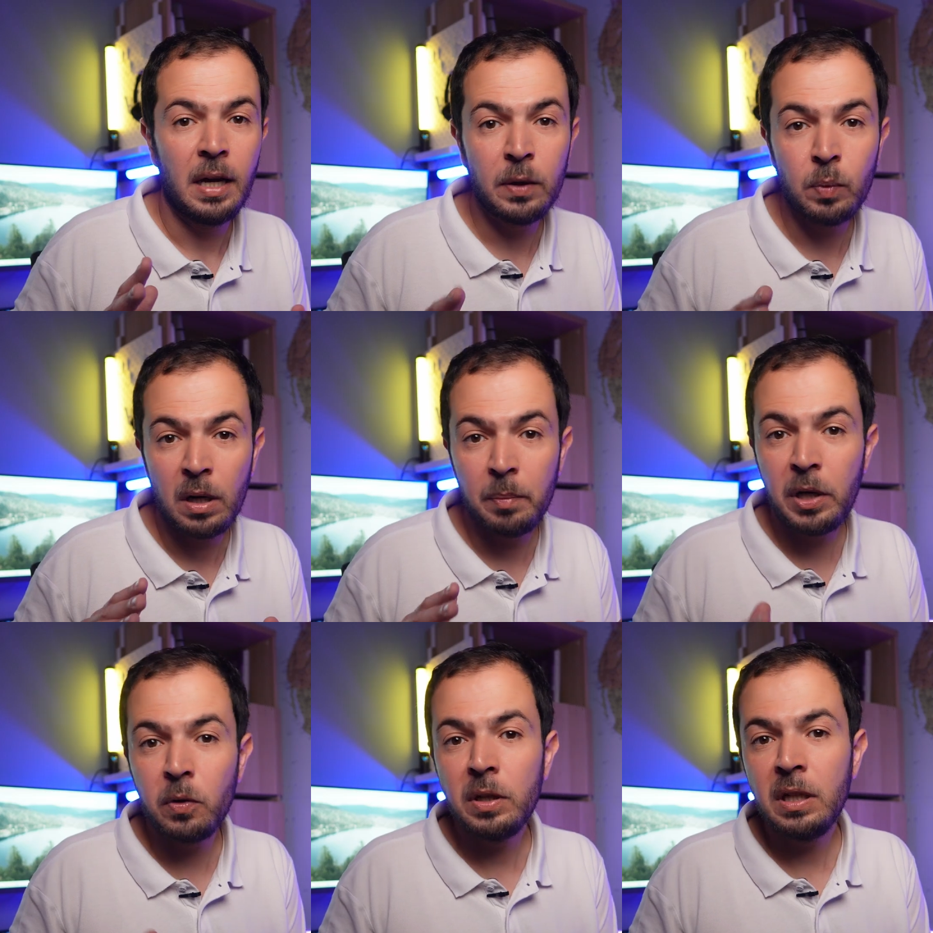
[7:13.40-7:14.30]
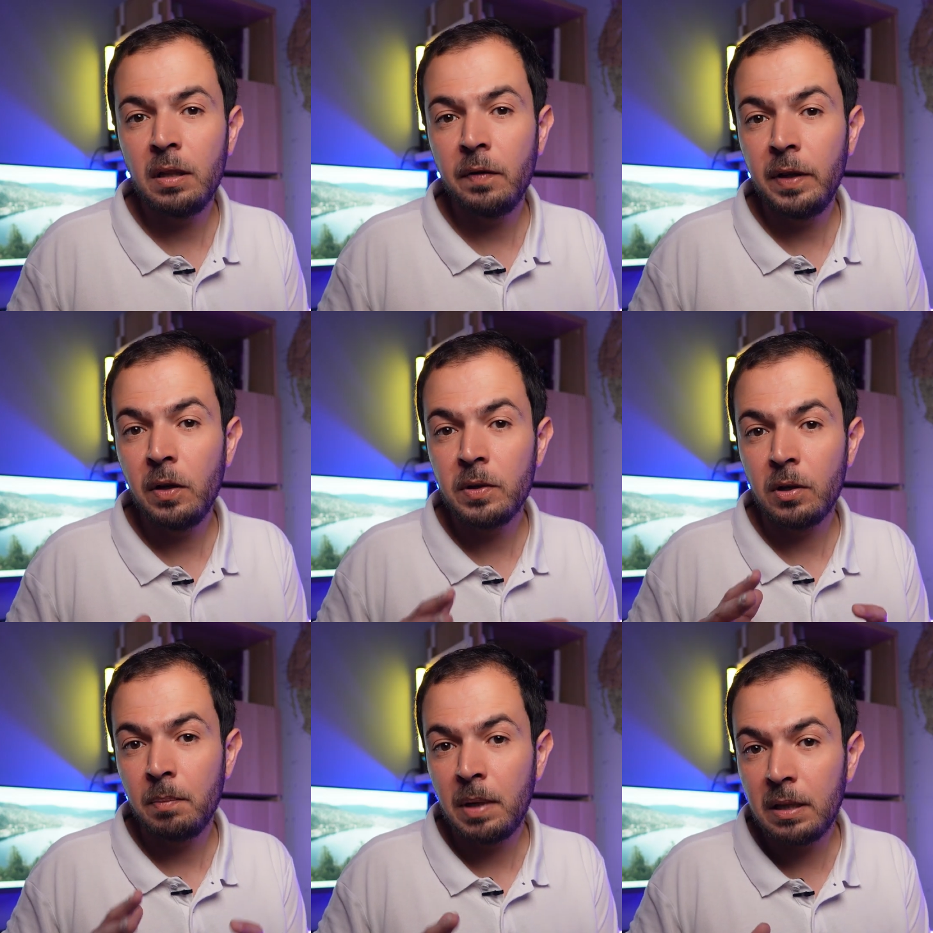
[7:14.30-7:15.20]
And when I'm recording the videos
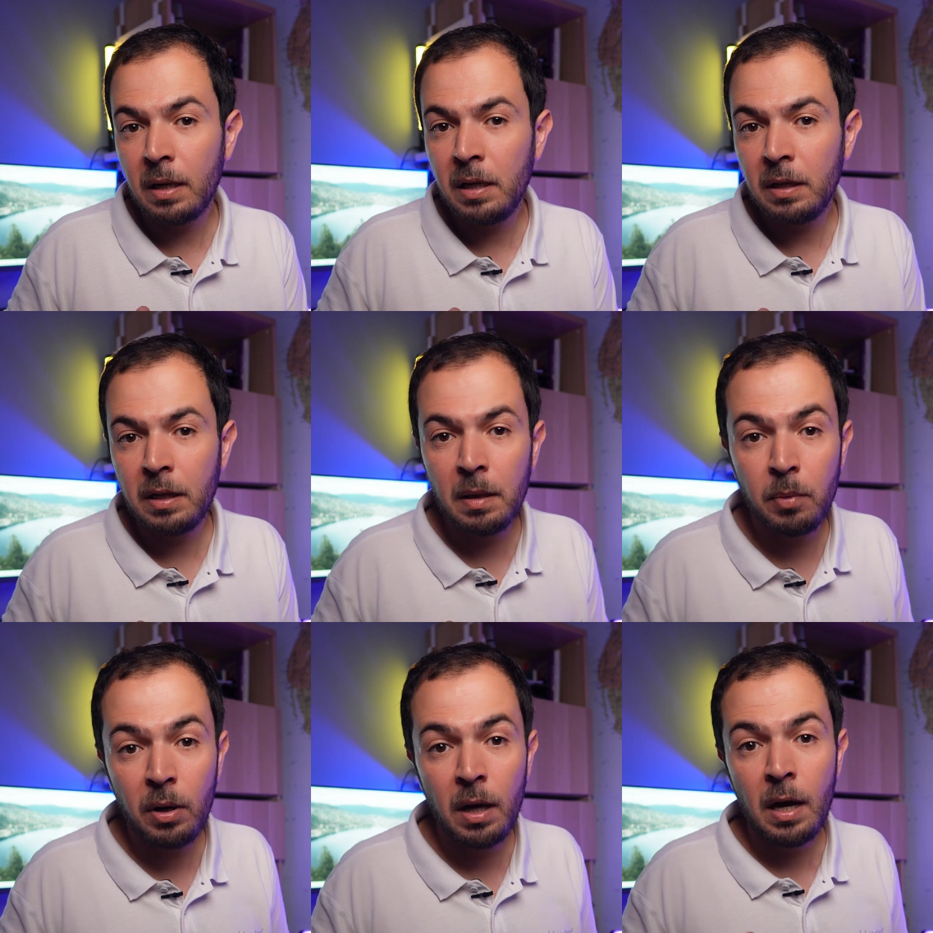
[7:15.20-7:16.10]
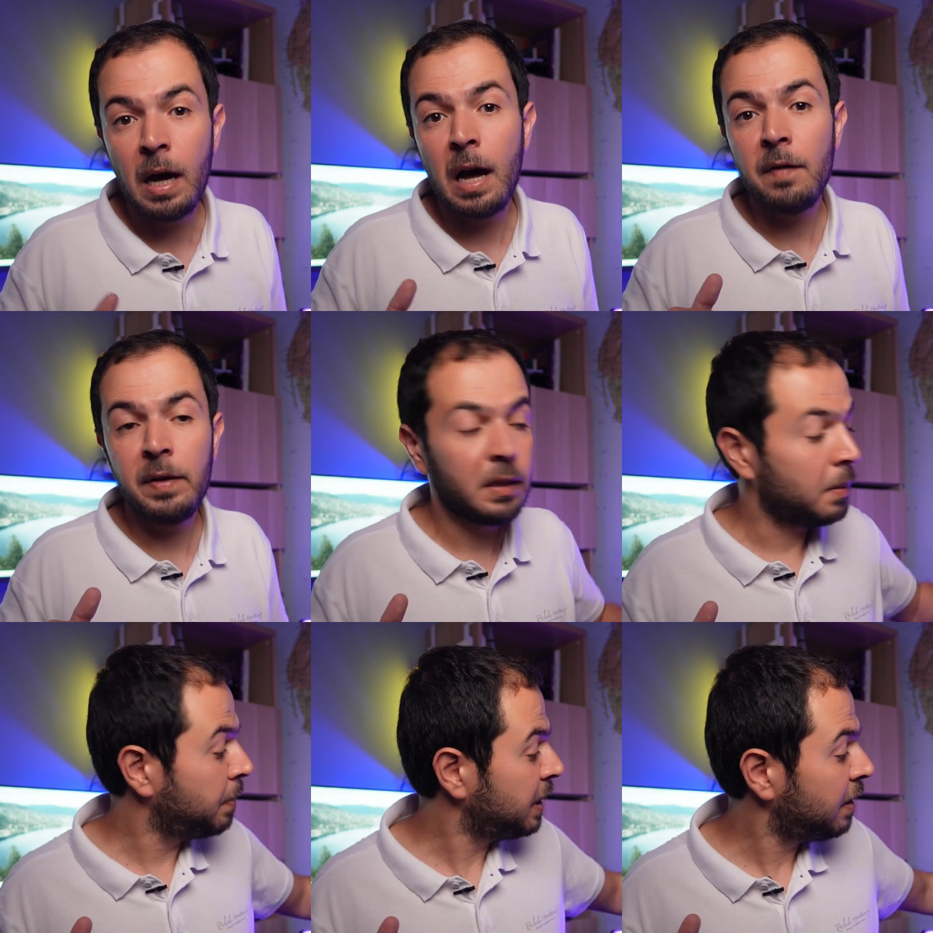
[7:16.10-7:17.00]
on my dining table, having the
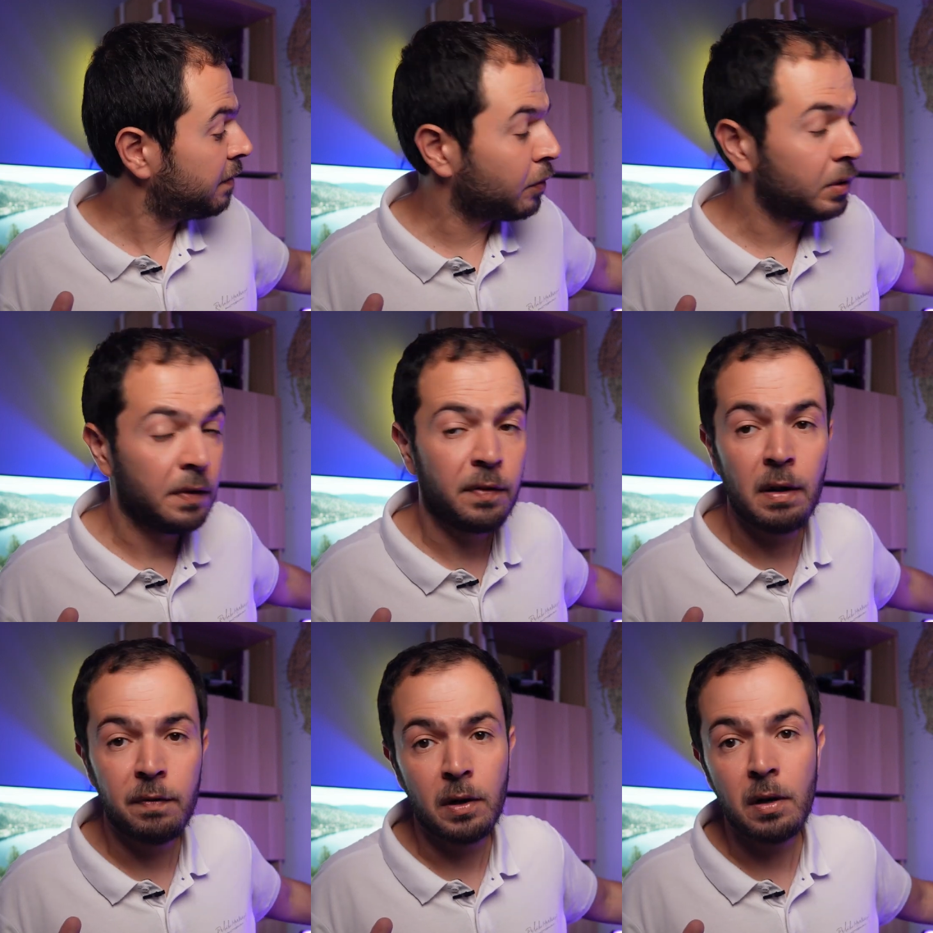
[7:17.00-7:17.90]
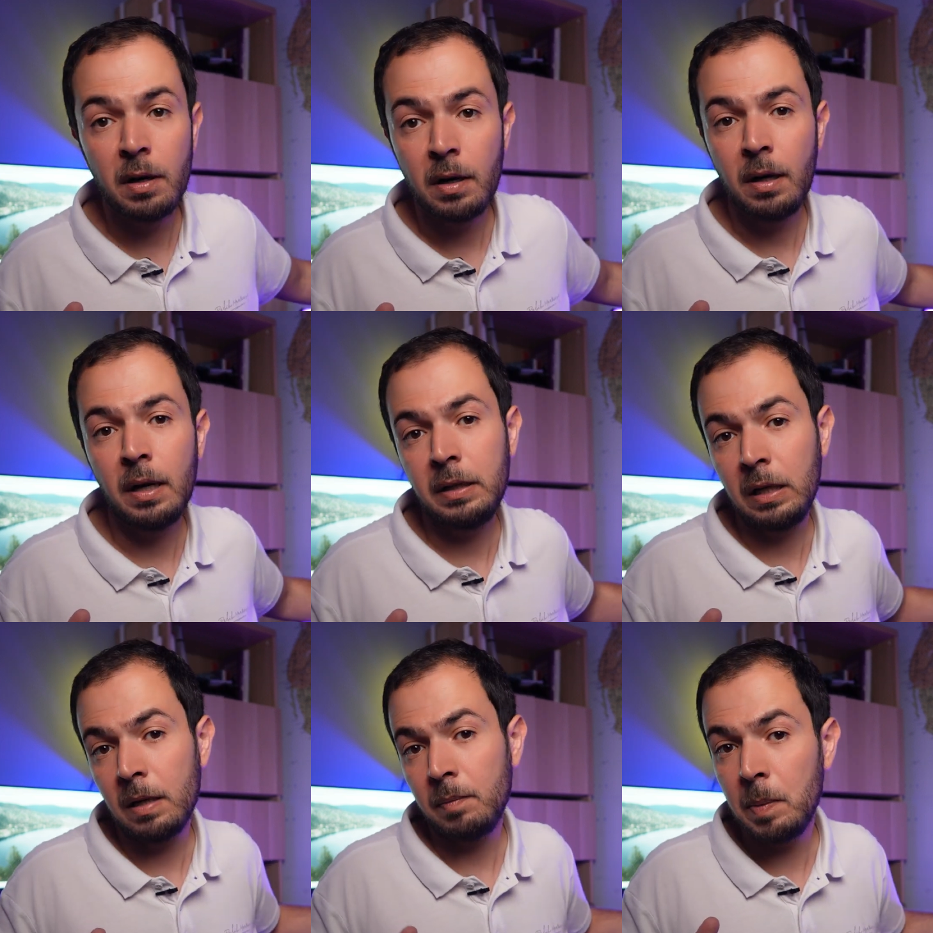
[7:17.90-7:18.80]
BD45R
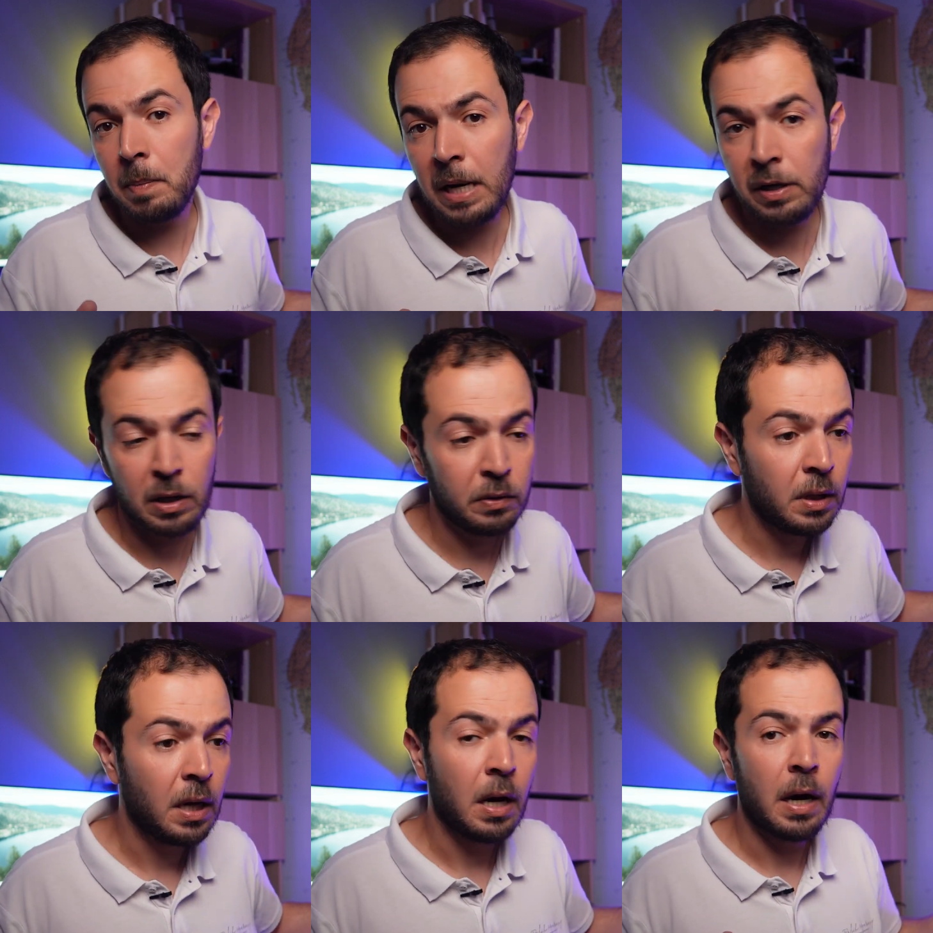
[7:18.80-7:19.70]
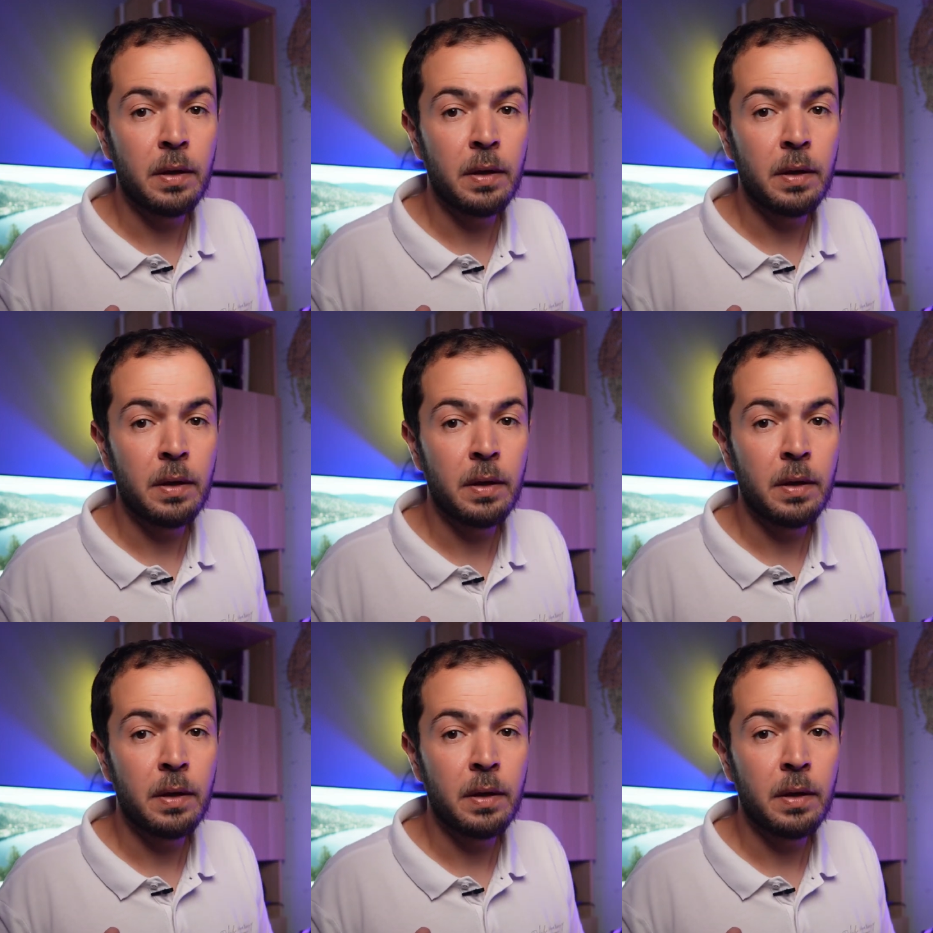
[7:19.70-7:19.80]
lighting up the background, I